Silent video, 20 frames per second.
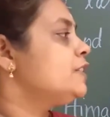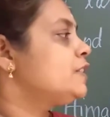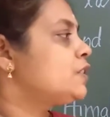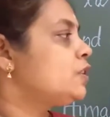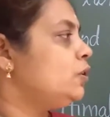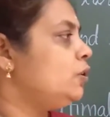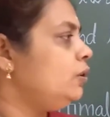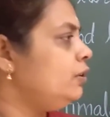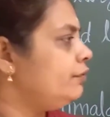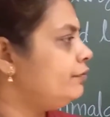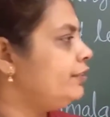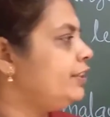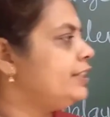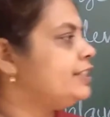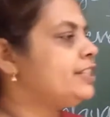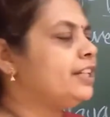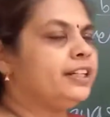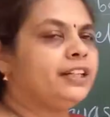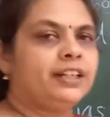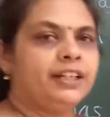so
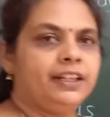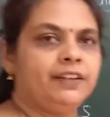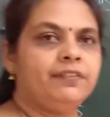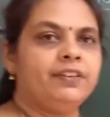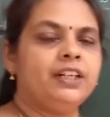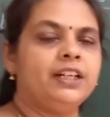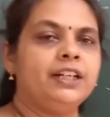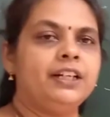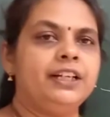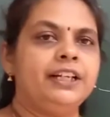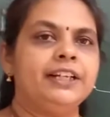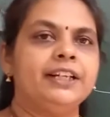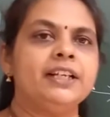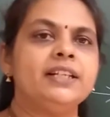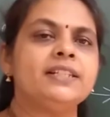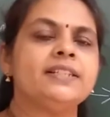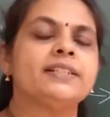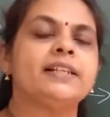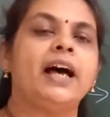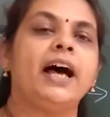we generally learn it
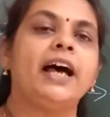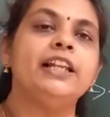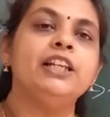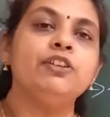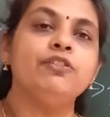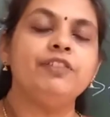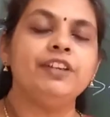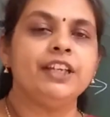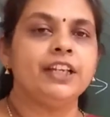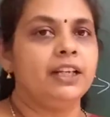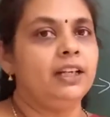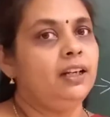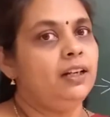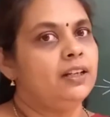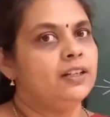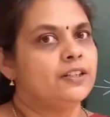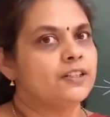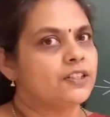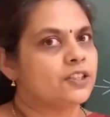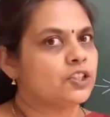as
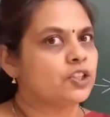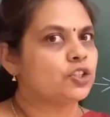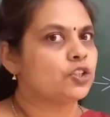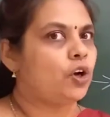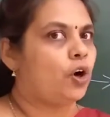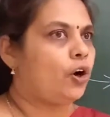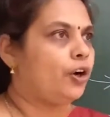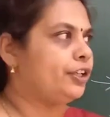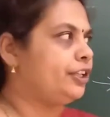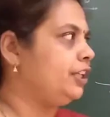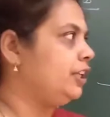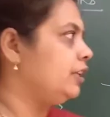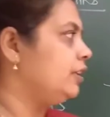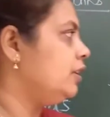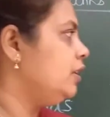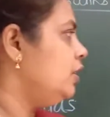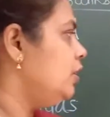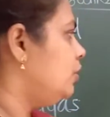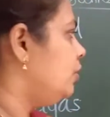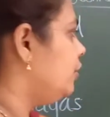alluvial
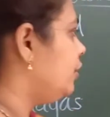soil.